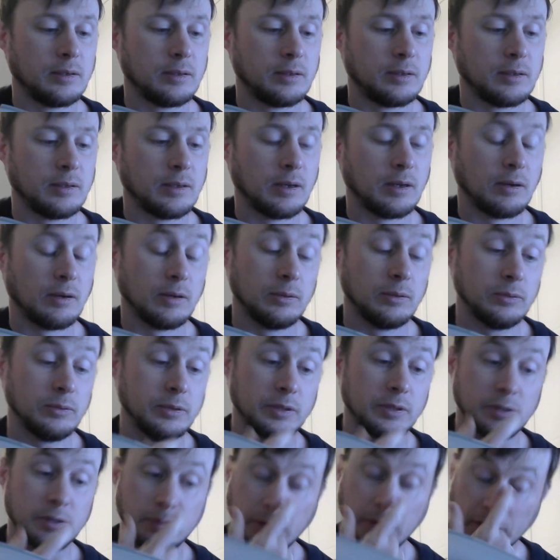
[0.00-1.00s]
Now, I would
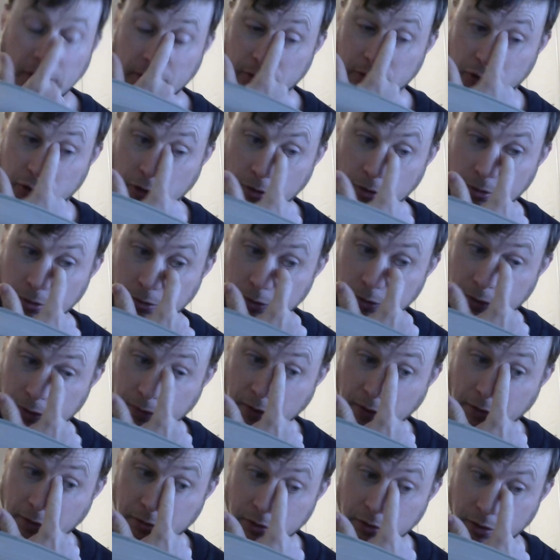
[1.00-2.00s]
expect the jungles of
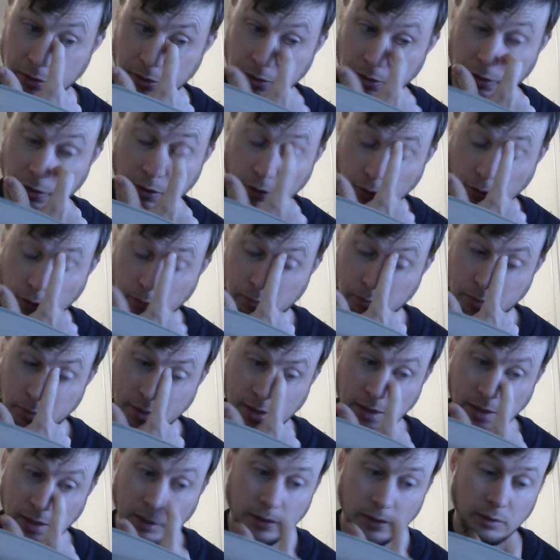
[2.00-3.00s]
Africa to not
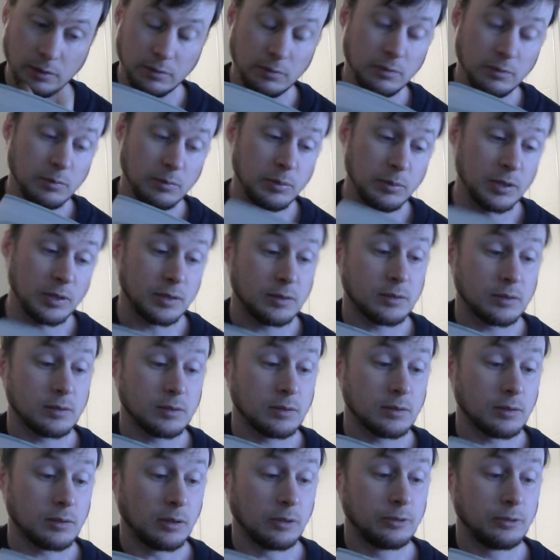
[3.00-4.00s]
be the bits
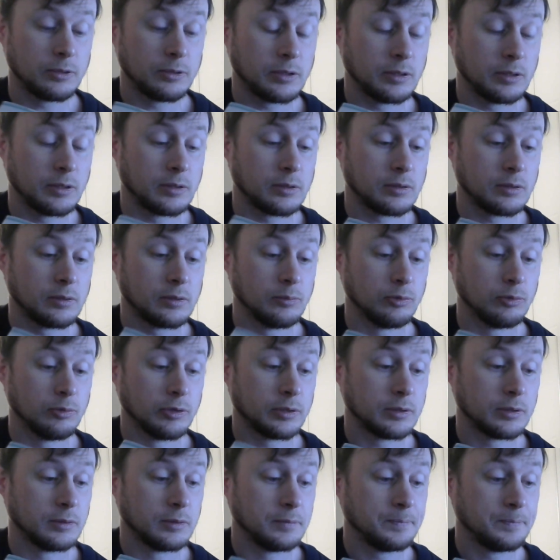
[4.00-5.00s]
closest to
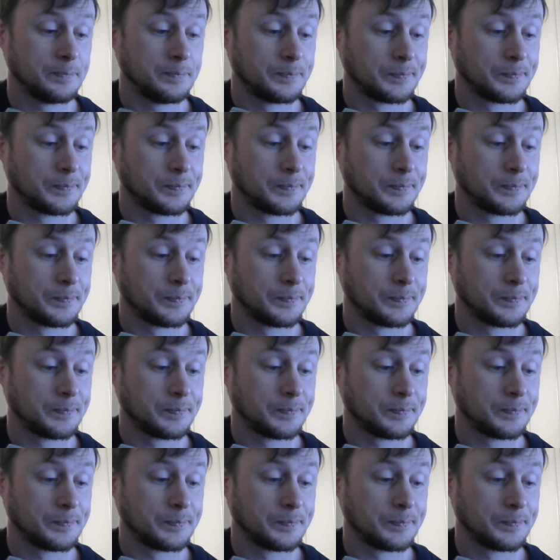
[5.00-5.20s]
Britain.